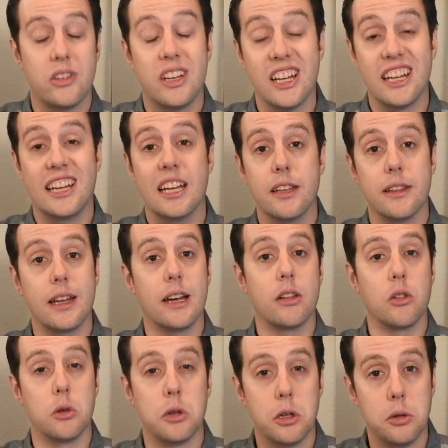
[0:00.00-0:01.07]
to get
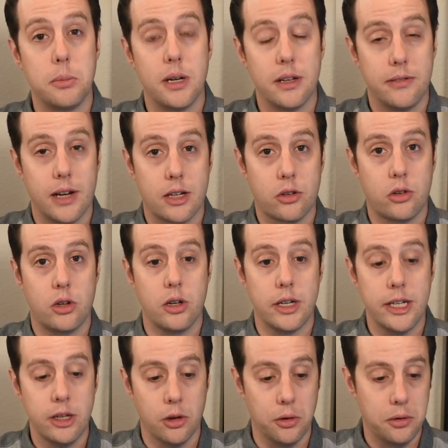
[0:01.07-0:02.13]
that little bit of extra
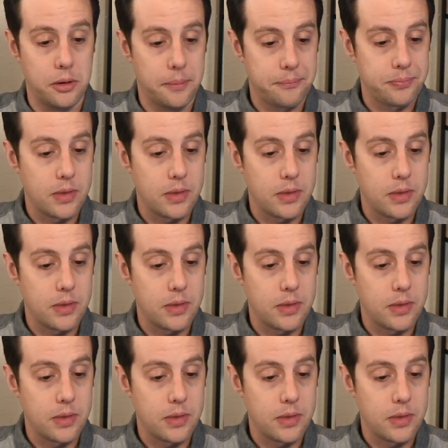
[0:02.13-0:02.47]
yield?